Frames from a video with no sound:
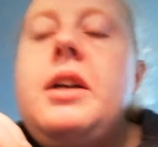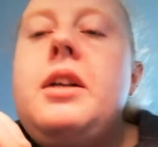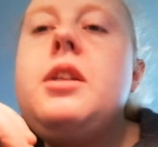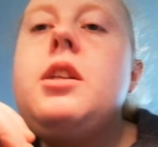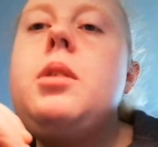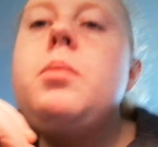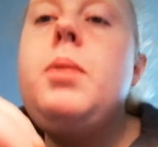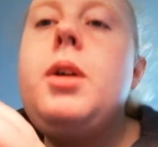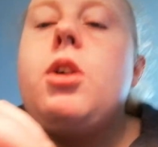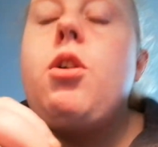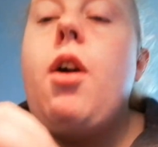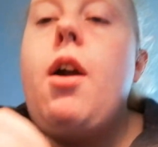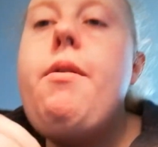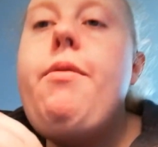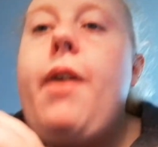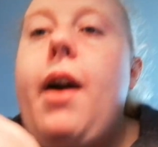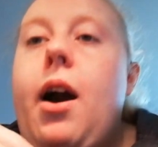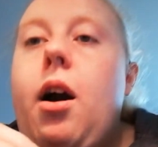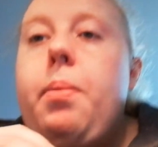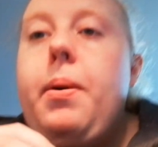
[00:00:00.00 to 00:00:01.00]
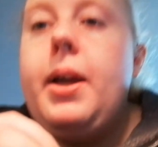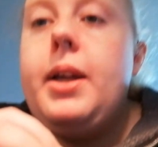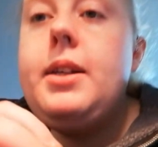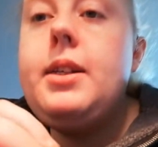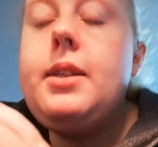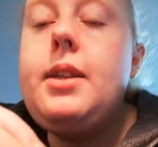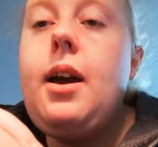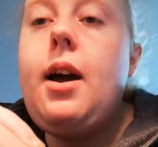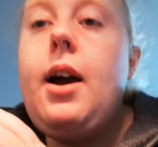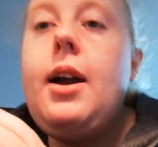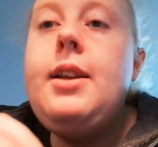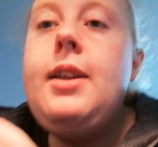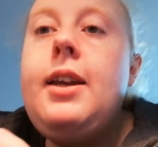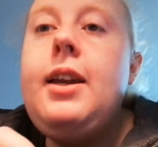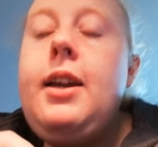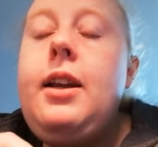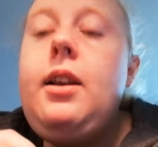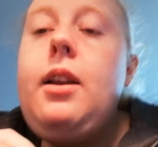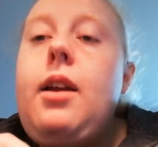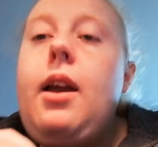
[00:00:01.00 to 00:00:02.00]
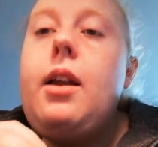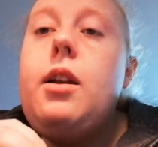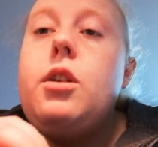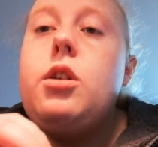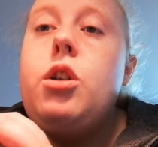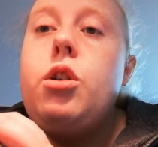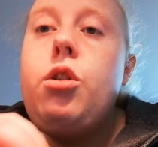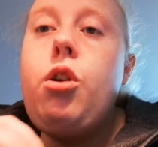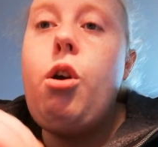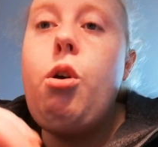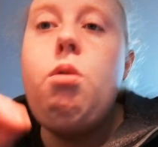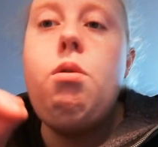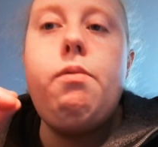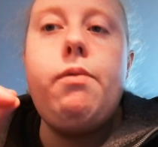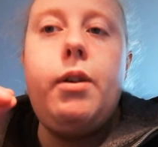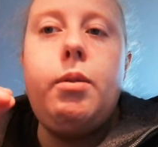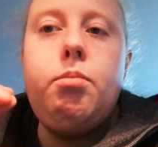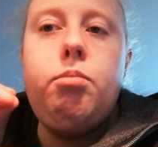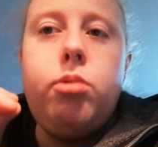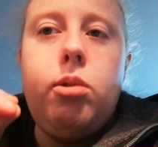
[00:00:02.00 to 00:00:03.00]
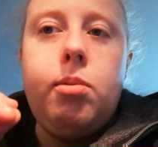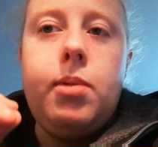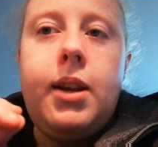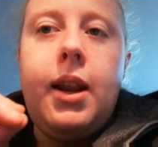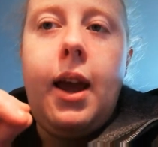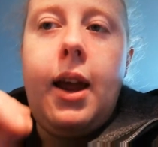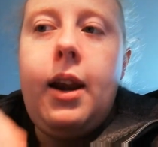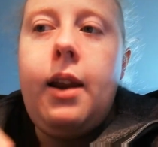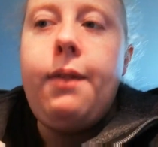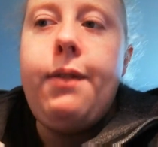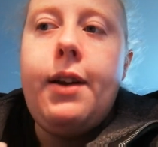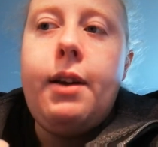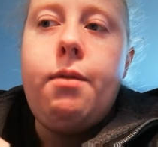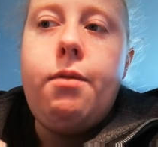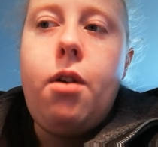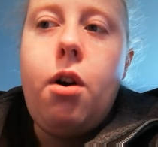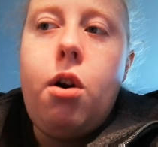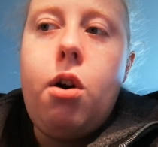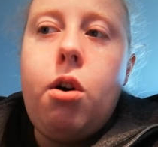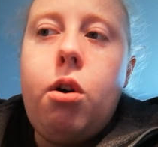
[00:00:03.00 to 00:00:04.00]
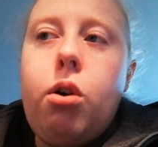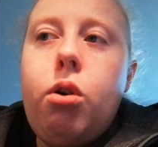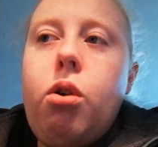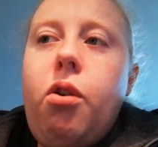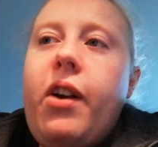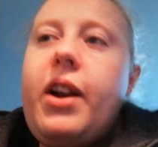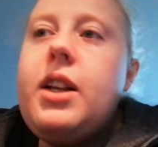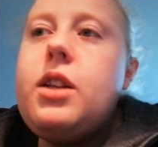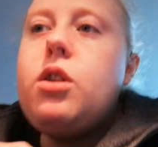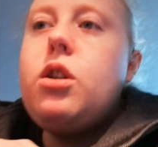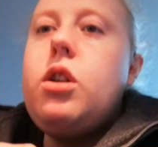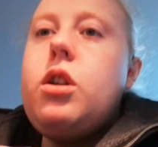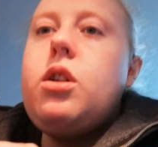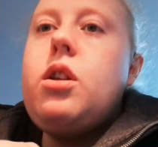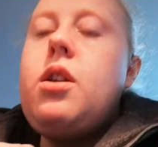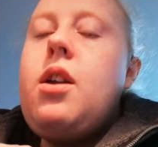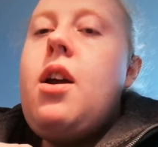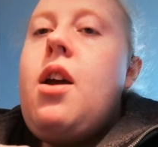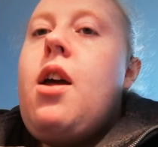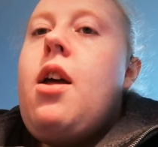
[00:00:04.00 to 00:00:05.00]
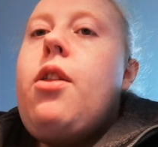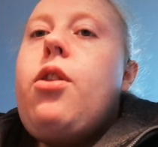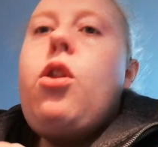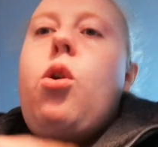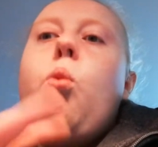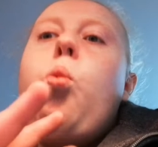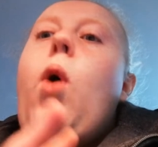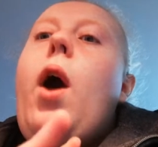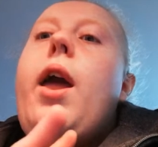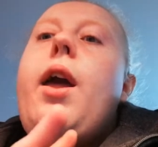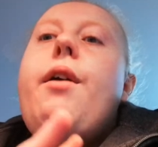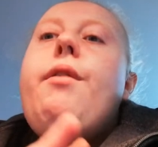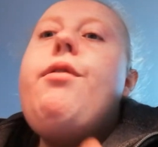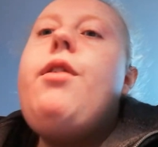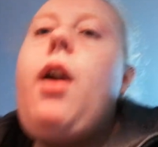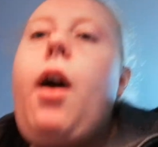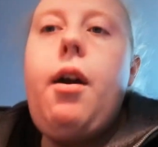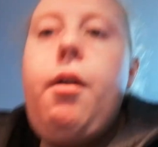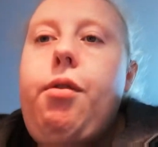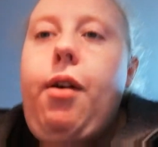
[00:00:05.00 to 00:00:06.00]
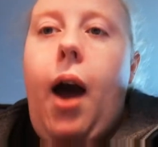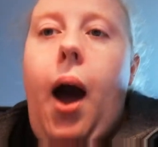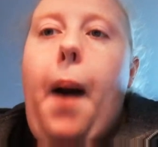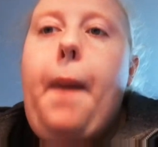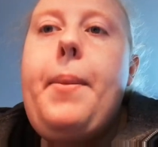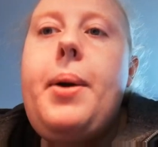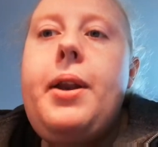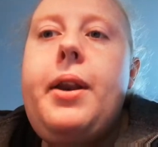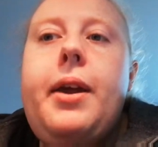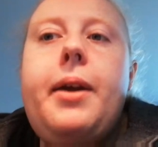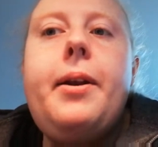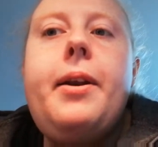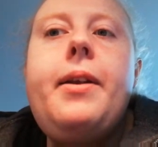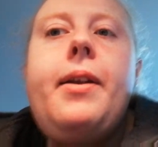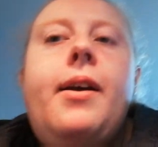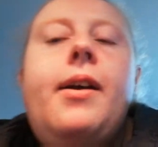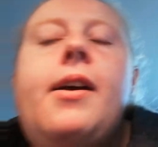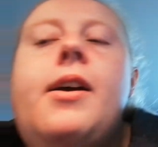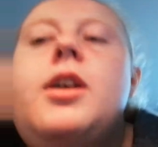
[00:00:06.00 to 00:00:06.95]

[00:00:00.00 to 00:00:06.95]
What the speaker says: So my cry for help is I need to know if I'm doing anything wrong or it's just the way of life happening.